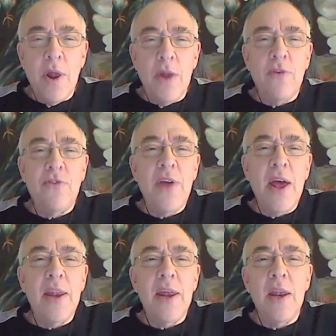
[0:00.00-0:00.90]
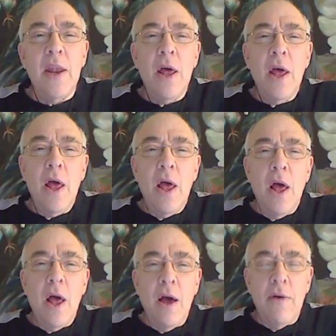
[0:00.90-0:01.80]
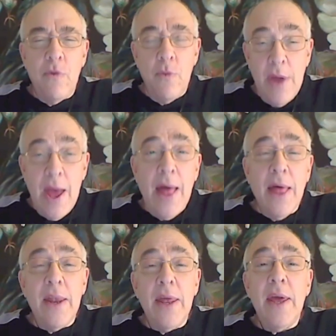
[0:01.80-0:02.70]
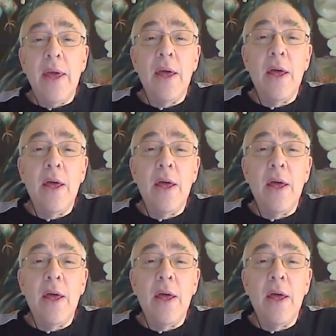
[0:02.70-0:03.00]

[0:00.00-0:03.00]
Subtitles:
understanding of the reality,